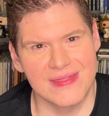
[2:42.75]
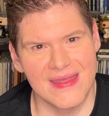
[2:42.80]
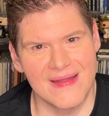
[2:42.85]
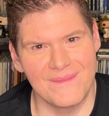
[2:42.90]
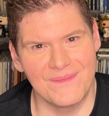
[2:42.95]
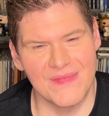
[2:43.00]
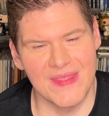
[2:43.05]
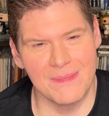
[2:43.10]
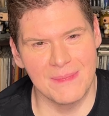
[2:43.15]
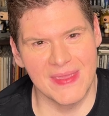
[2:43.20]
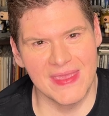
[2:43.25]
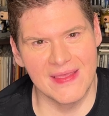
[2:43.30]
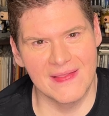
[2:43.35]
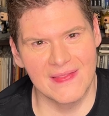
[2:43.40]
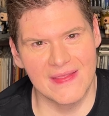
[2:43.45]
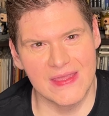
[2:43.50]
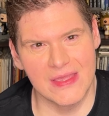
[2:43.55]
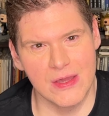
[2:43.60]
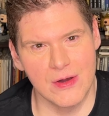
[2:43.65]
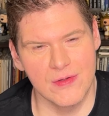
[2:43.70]
and
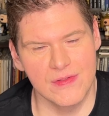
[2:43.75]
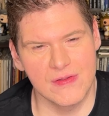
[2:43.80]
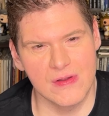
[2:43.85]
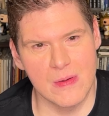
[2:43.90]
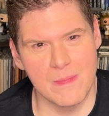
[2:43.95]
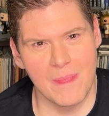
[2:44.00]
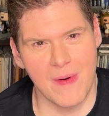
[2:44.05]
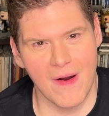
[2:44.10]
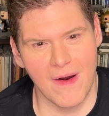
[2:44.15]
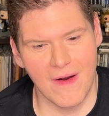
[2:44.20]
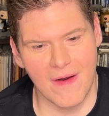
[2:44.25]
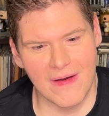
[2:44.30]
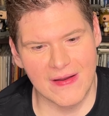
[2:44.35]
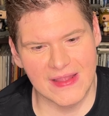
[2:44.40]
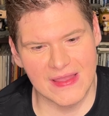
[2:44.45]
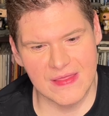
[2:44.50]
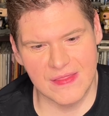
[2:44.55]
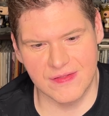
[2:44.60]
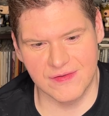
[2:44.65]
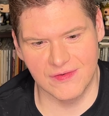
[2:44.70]
immediately goes to a bar gets